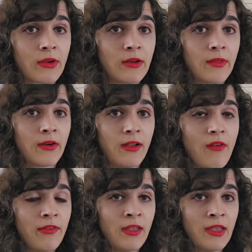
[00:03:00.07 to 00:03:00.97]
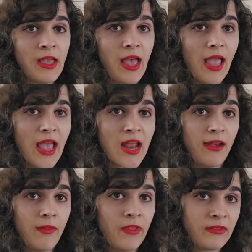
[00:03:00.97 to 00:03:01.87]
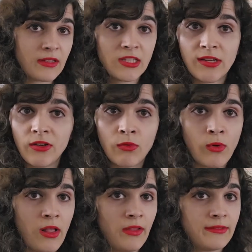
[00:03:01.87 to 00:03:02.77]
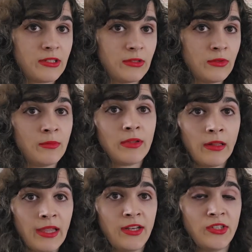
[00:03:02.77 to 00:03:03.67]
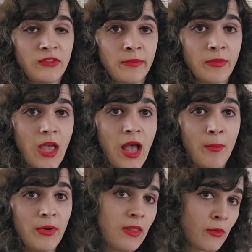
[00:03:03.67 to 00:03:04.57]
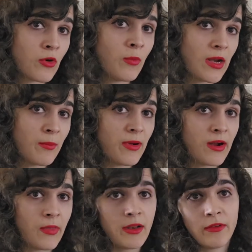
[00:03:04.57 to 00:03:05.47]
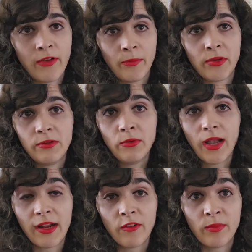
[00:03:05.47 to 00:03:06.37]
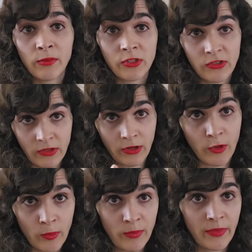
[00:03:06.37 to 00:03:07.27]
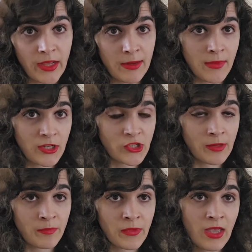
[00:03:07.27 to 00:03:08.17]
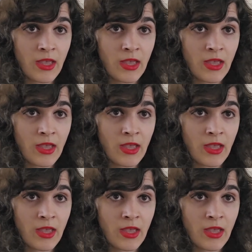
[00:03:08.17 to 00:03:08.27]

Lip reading: variant thereof, and this continued well into the Middle Ages, but in the Roman Empire they developed a new kind of bit, which is the curb bit that I mentioned.